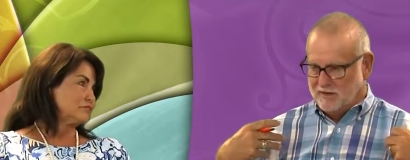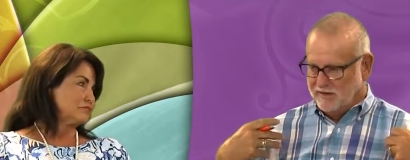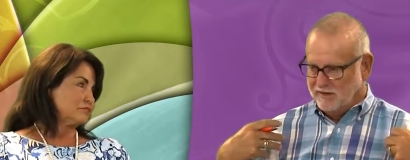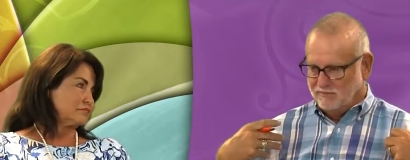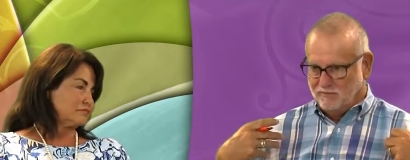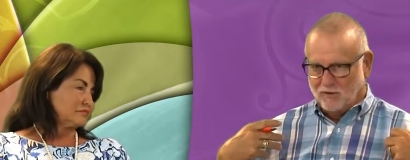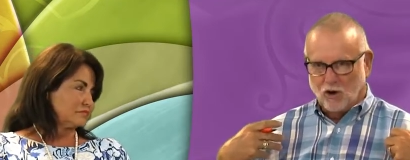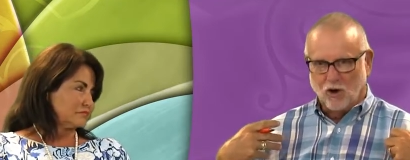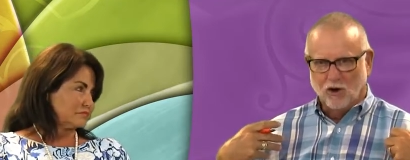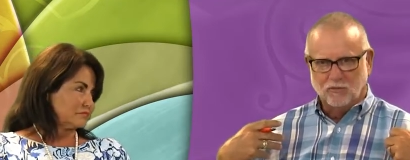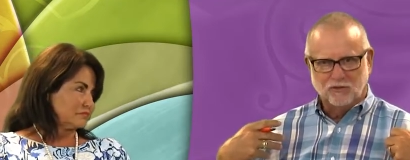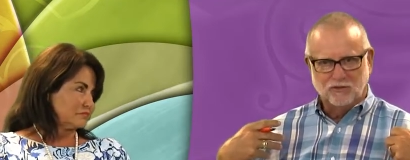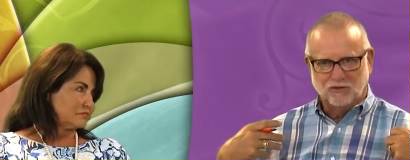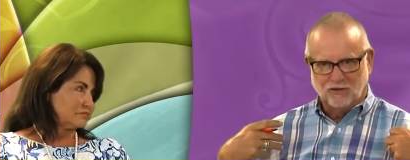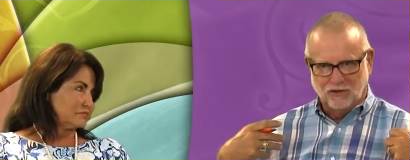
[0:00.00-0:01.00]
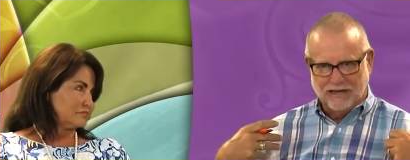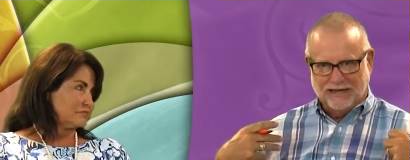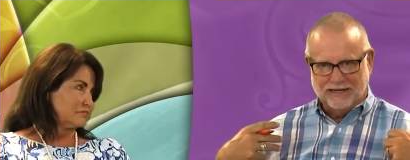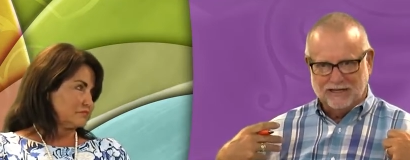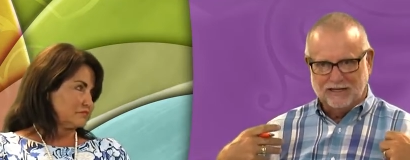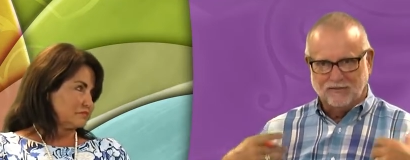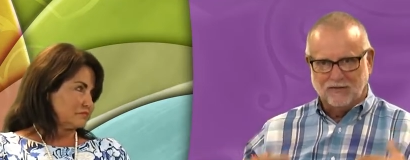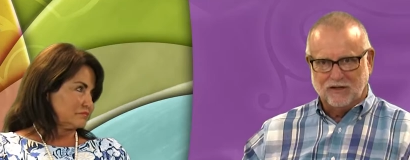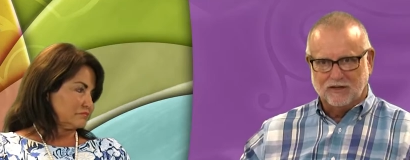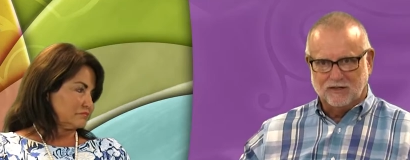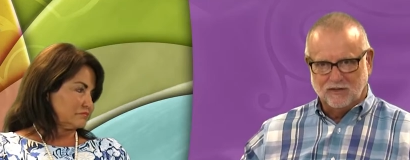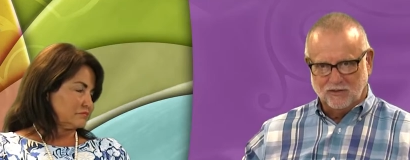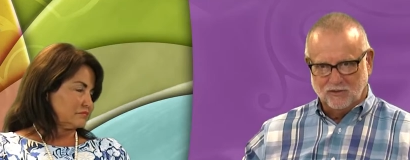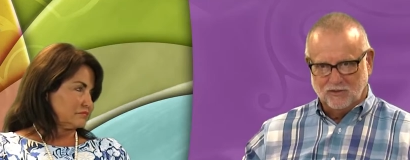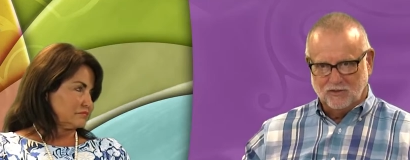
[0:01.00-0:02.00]
Speaker 1: my arms gladly if I could
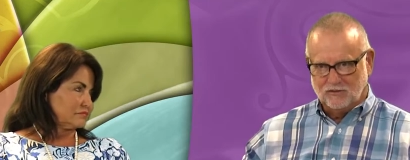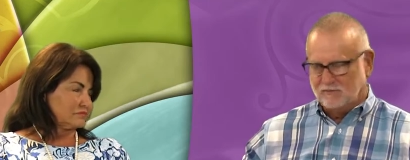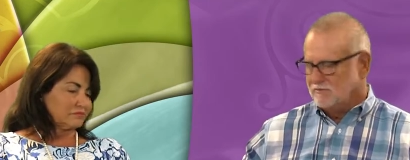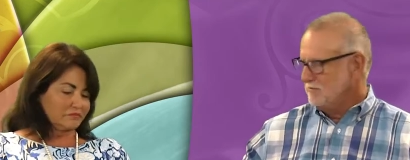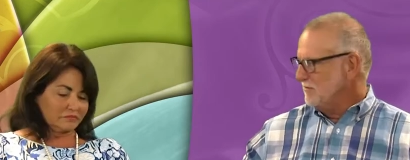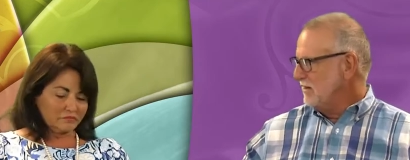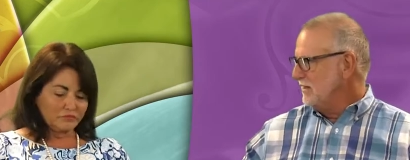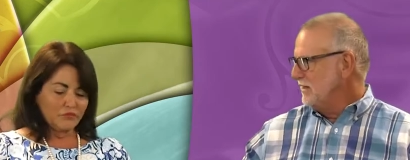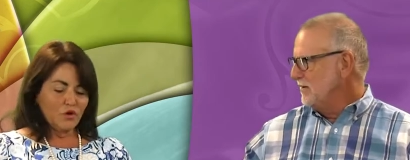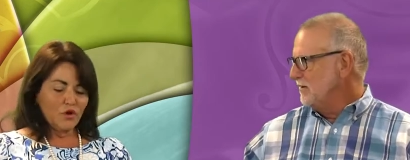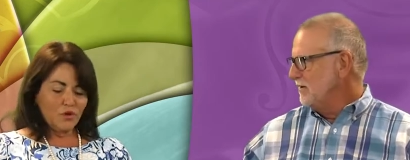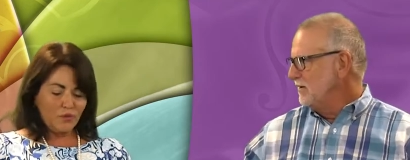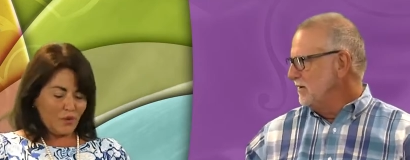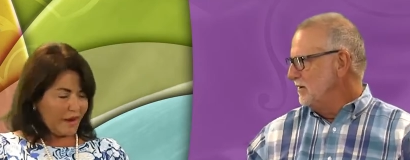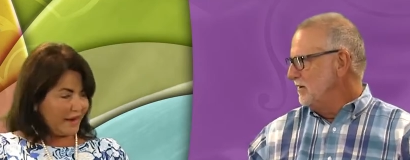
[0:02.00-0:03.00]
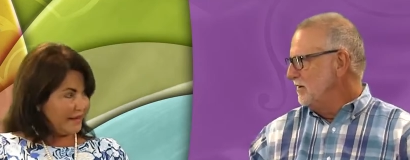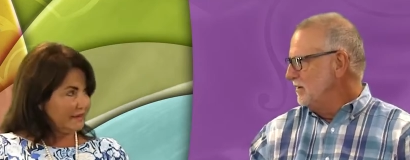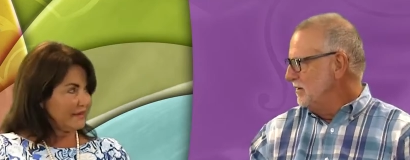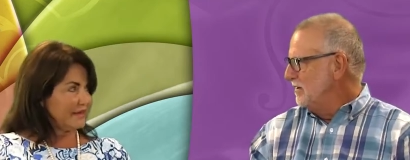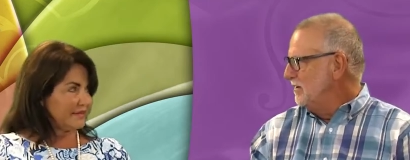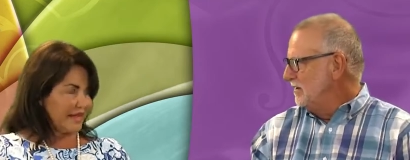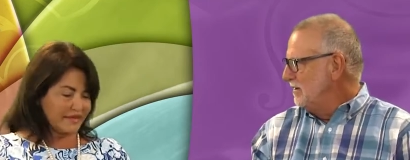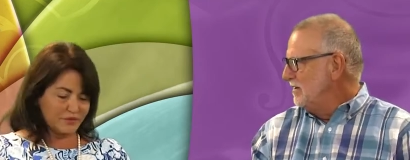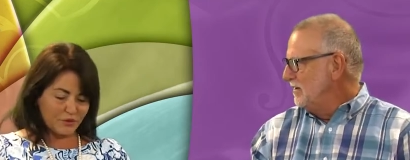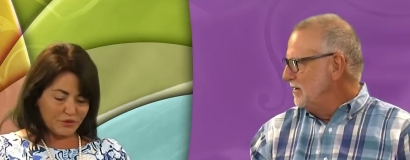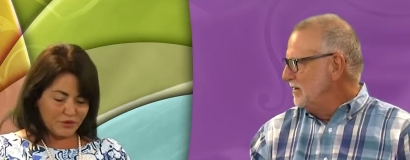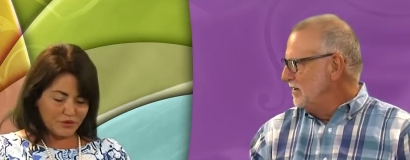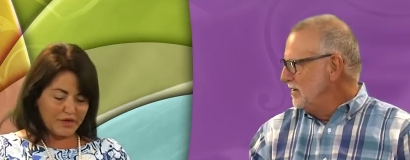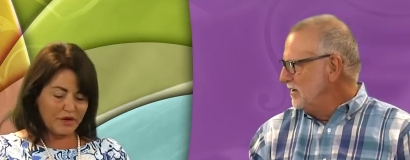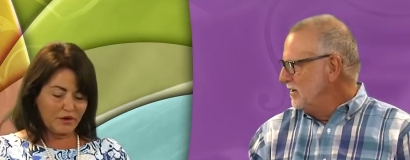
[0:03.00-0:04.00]
lose it right here.
Speaker 2: Right. And that's where you
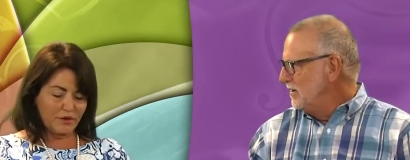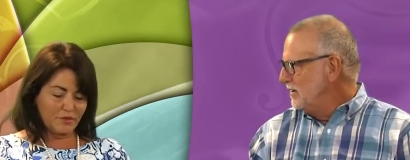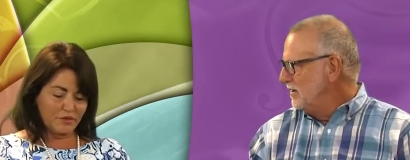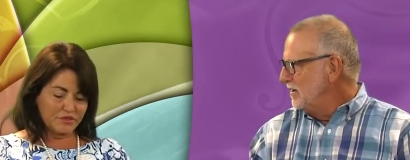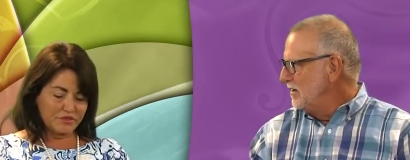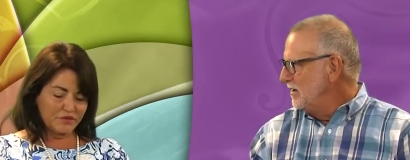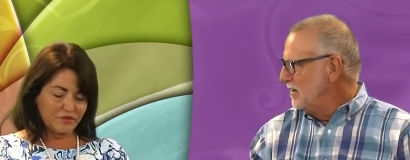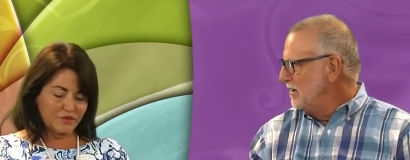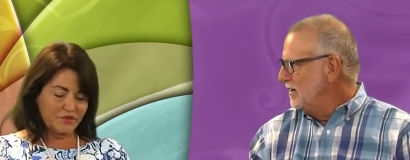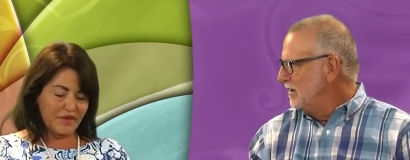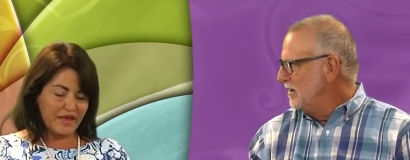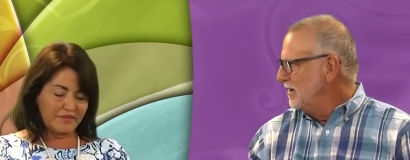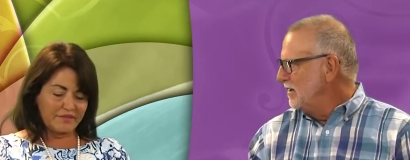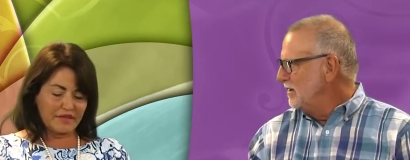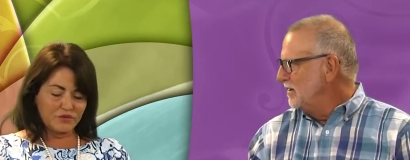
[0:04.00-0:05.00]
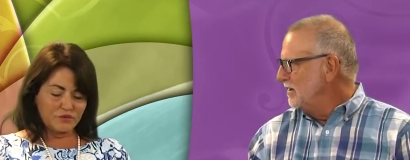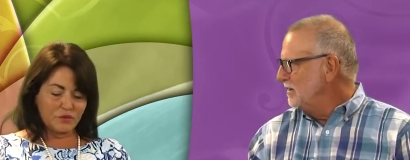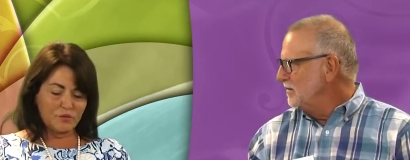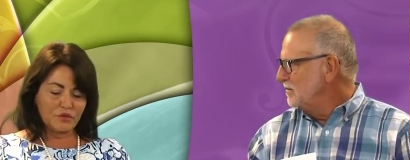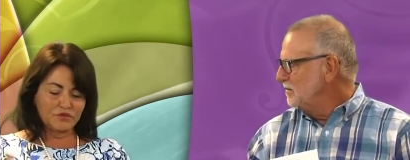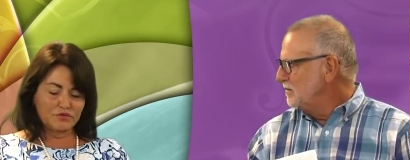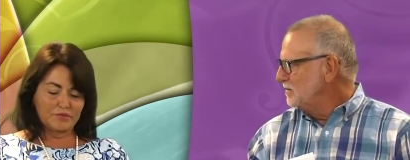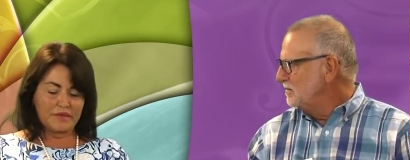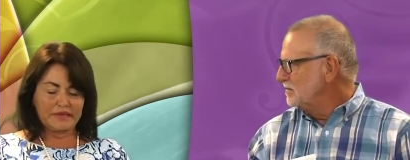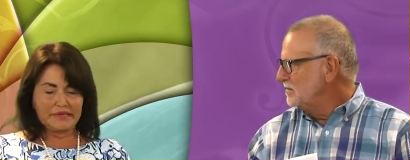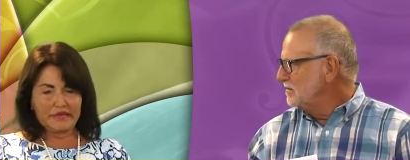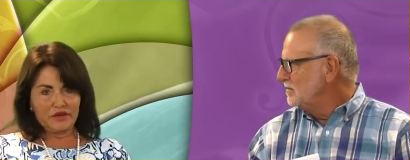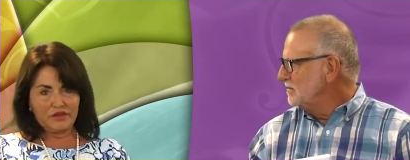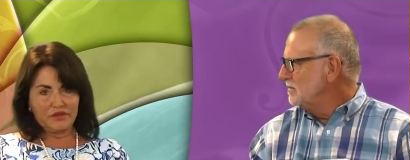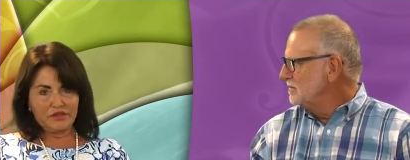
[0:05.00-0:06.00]
carry most of your fat. And that's where most men
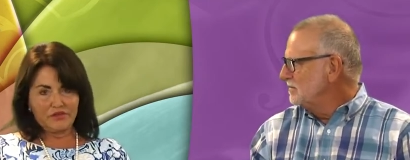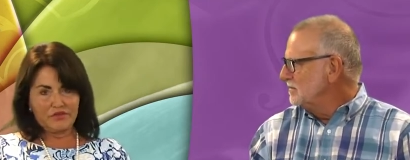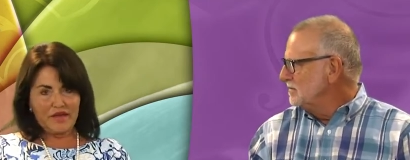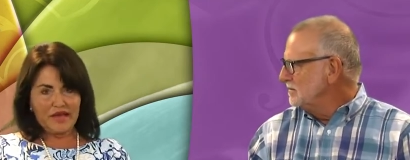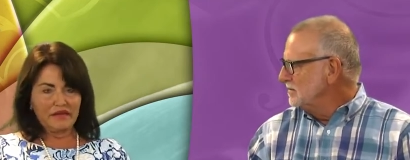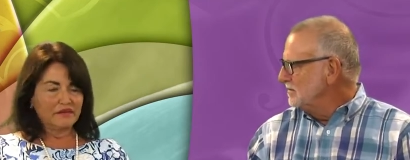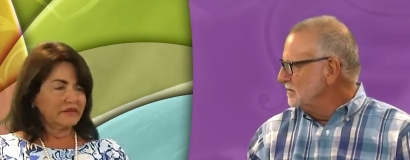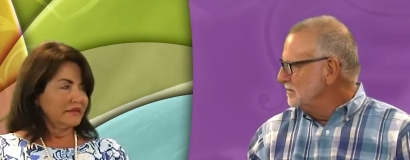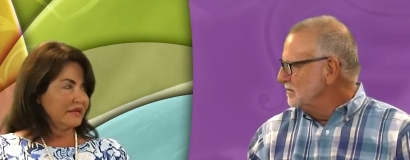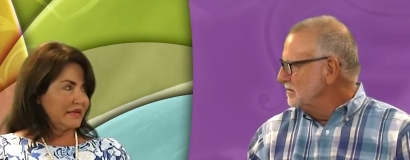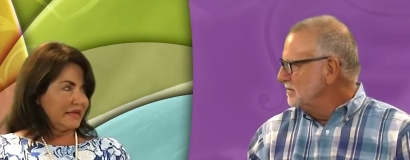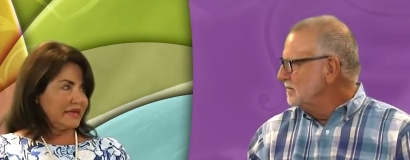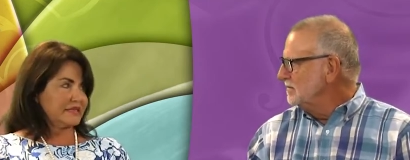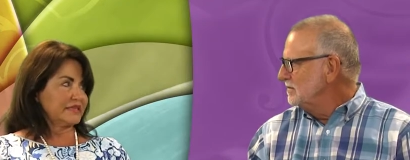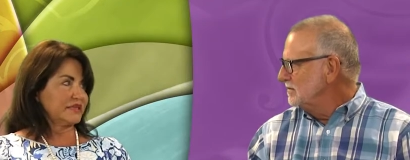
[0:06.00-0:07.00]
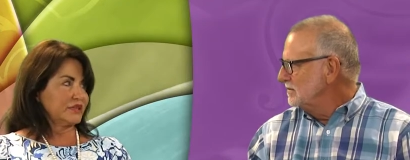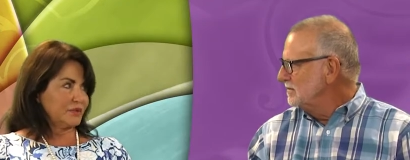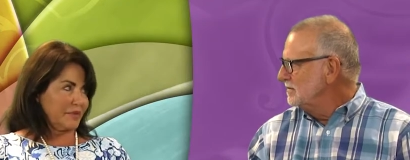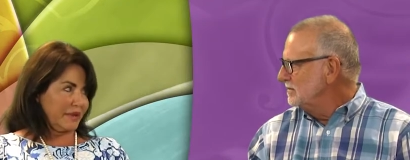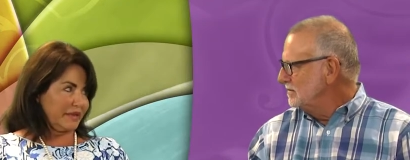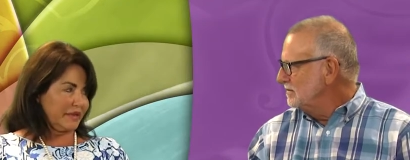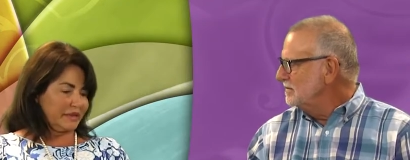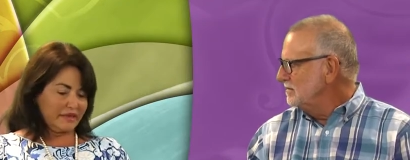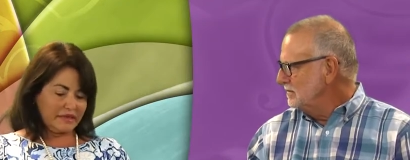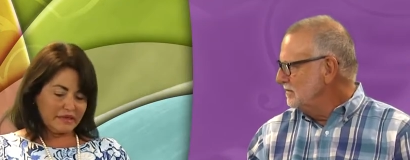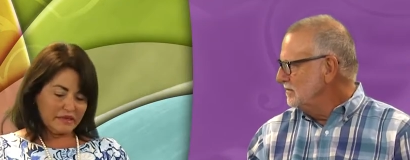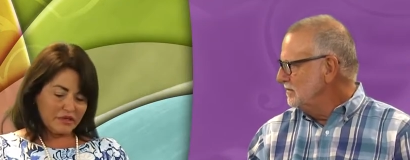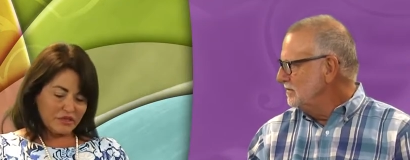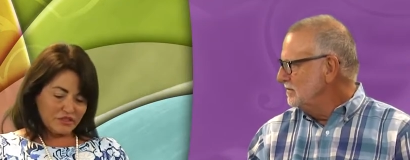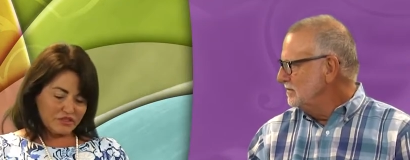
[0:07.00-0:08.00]
carry their fat is in their belly.
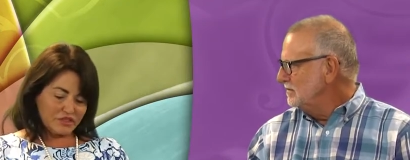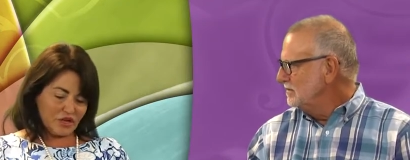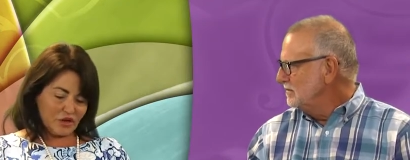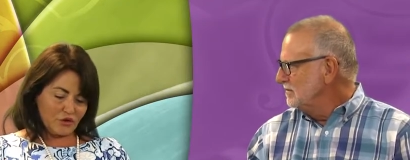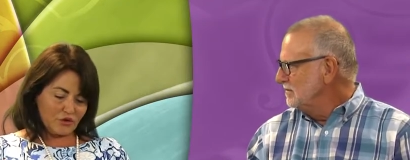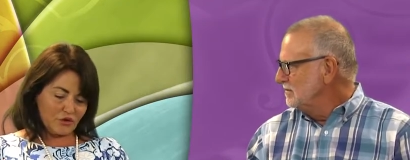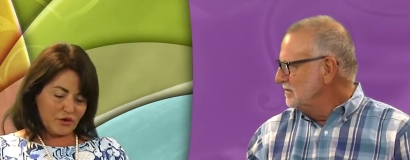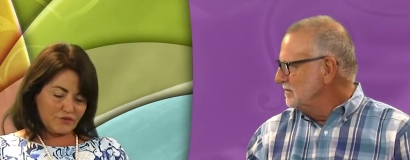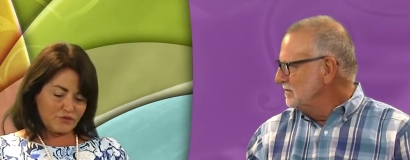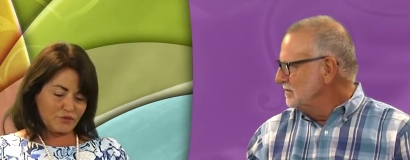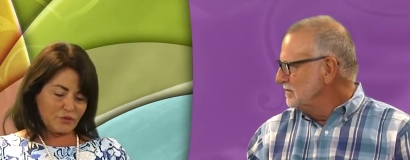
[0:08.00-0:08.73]
Mm-hmm. So you have